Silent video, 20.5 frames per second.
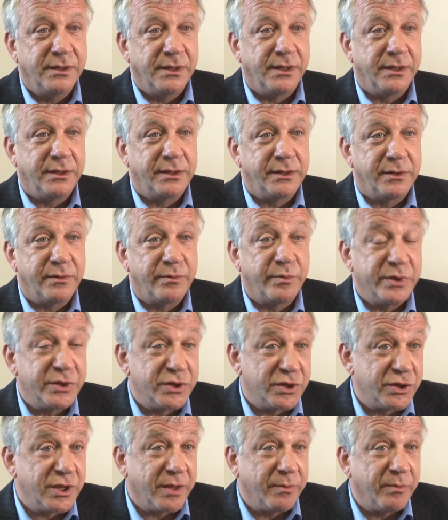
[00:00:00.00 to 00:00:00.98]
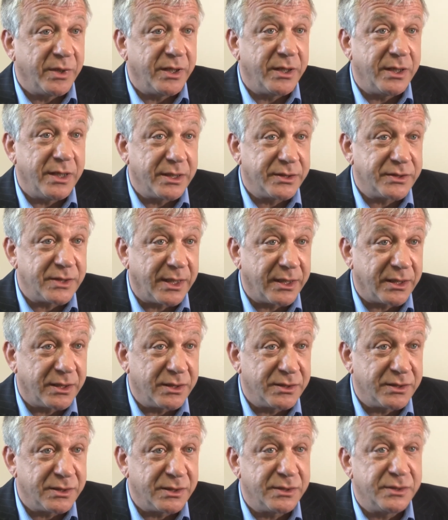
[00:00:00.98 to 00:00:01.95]
which generally the
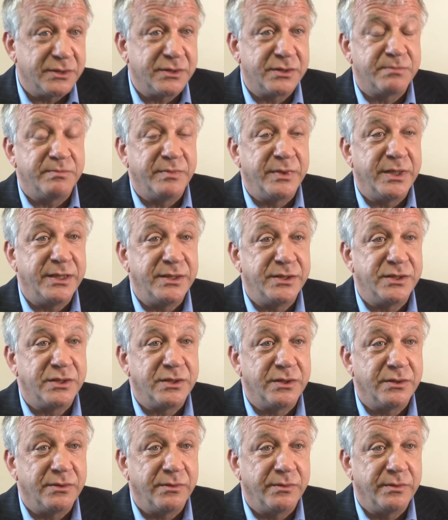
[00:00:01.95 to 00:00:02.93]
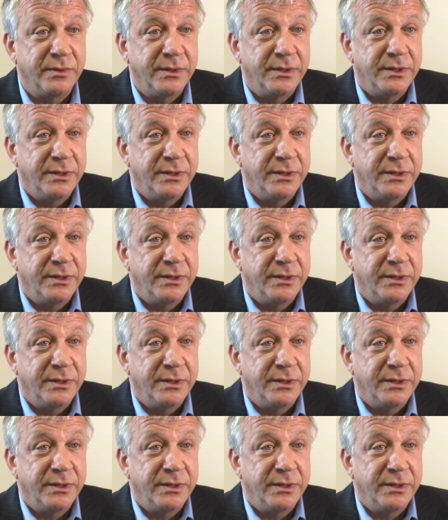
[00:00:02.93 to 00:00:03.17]
executors need to